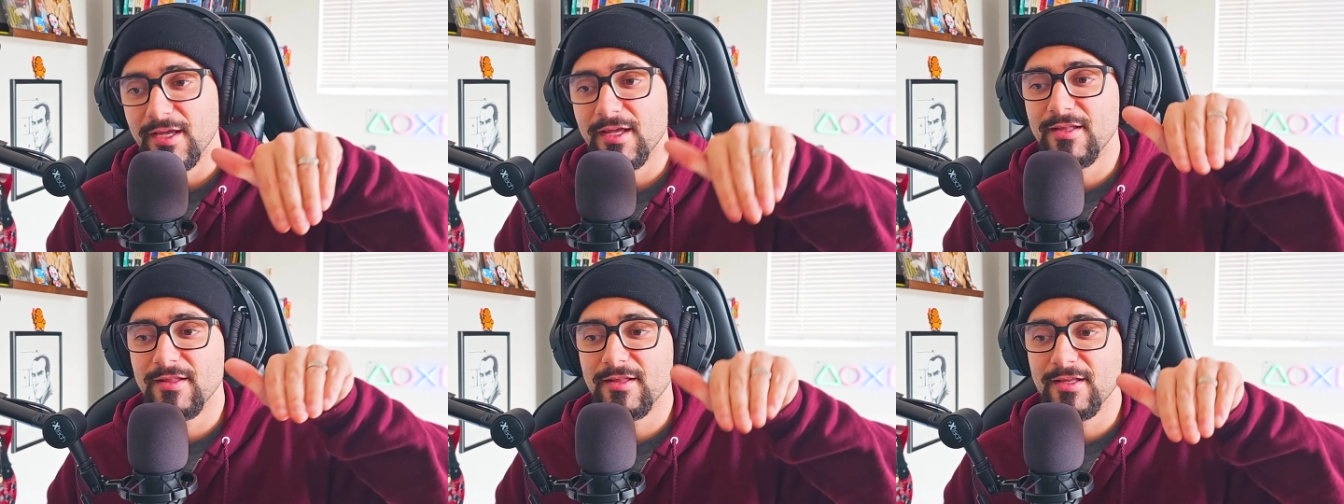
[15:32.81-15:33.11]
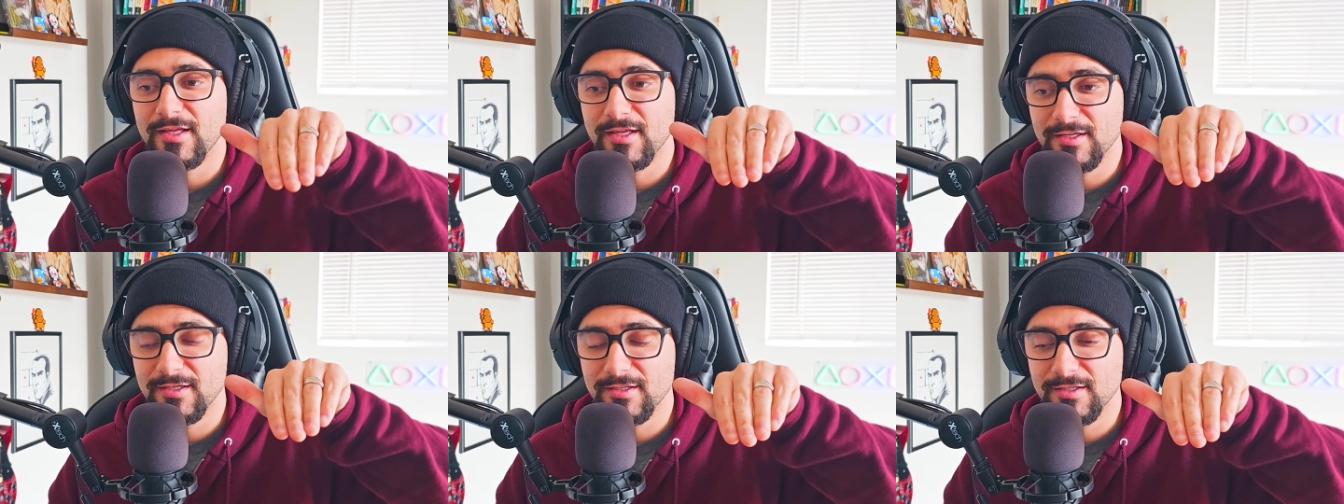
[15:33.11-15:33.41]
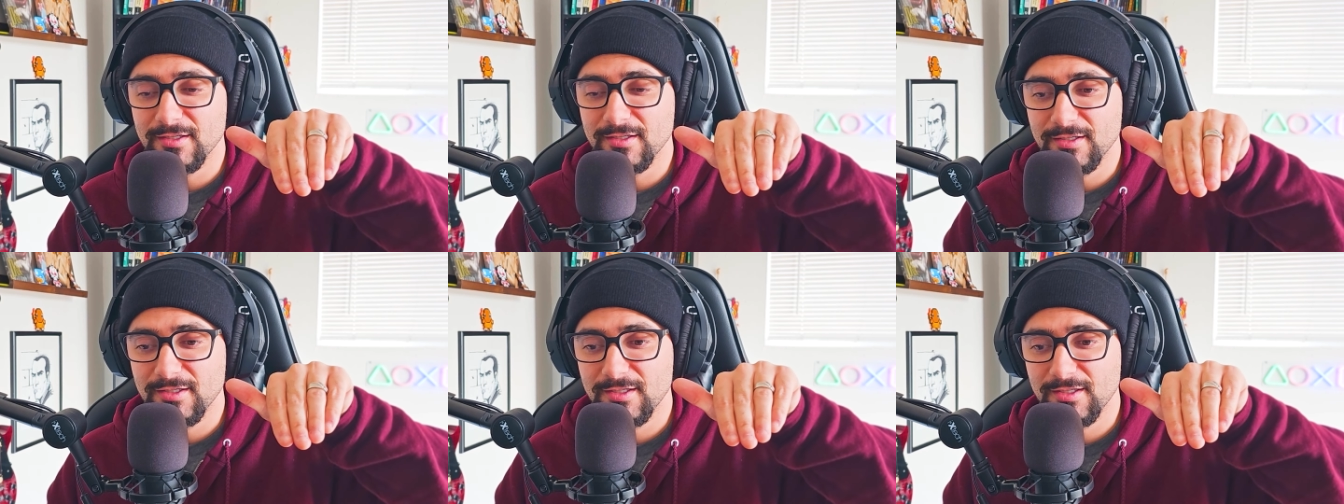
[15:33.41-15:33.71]
And
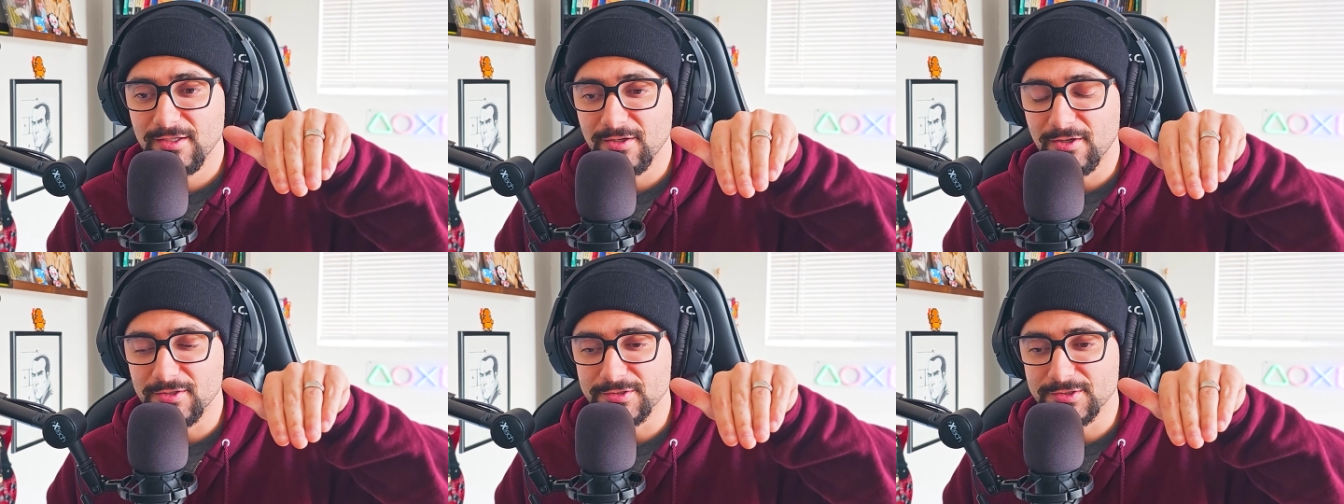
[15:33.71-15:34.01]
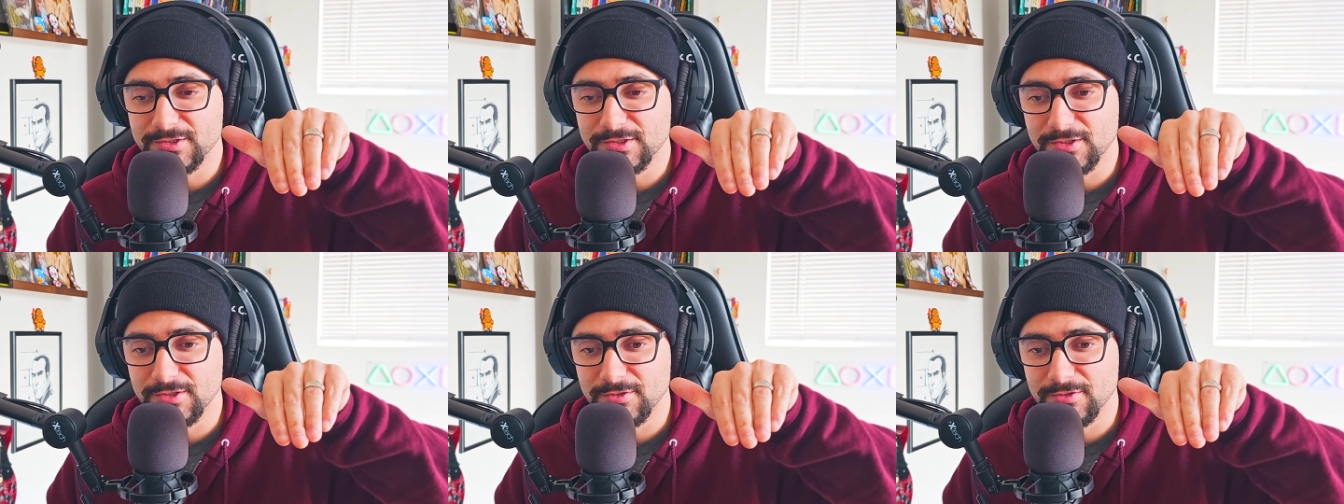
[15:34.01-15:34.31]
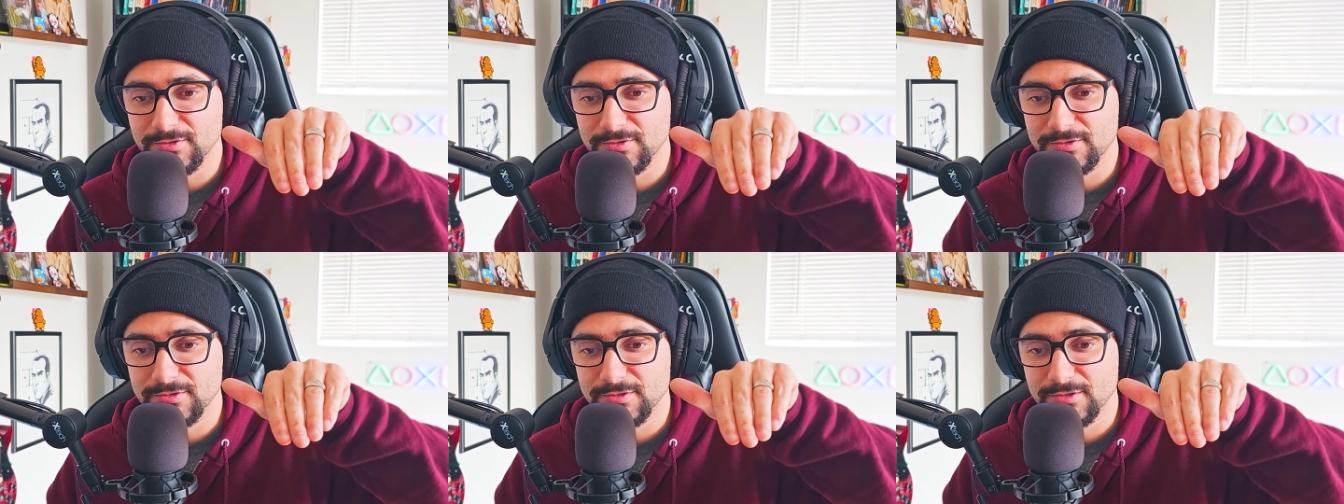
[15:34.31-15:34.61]
then he
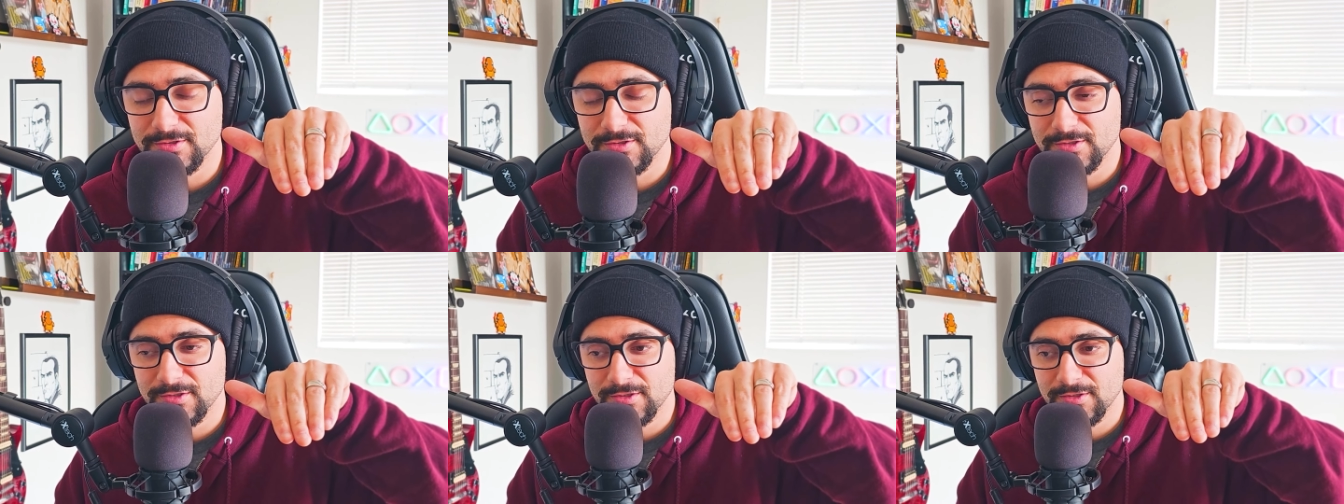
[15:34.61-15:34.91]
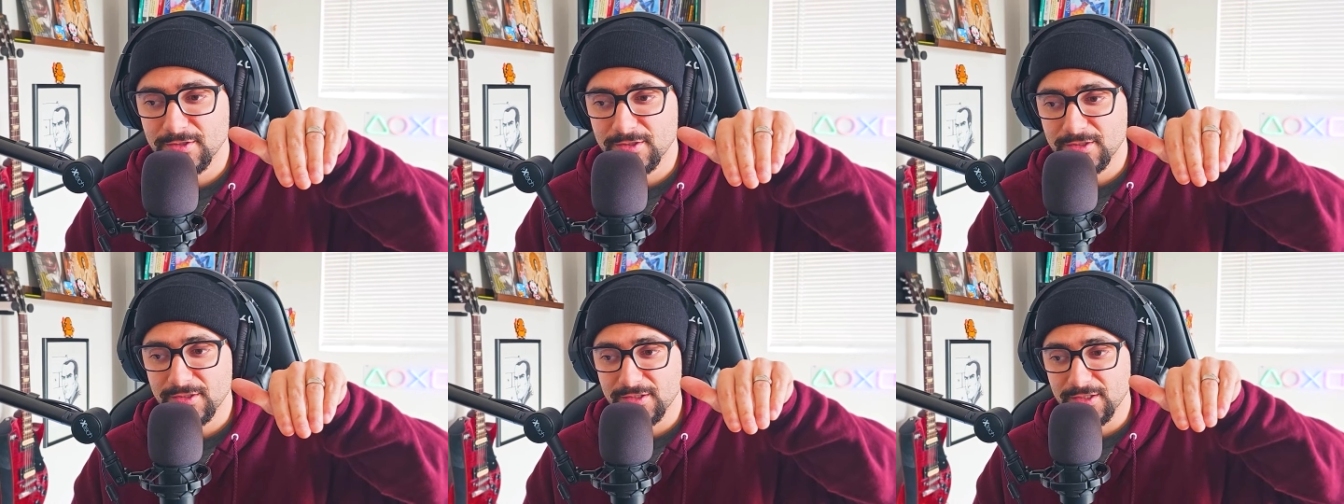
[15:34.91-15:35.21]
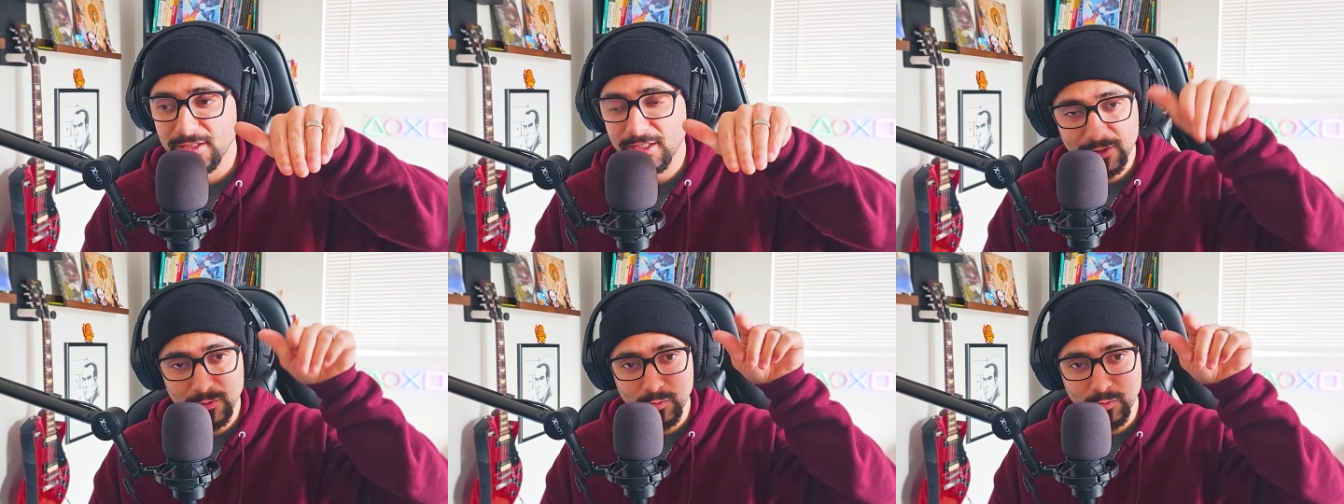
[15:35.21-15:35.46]
also did